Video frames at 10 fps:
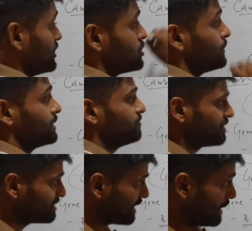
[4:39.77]
It is of
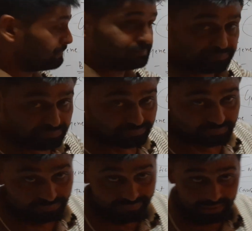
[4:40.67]
different type.
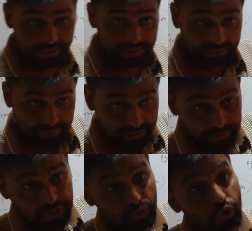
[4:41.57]
Each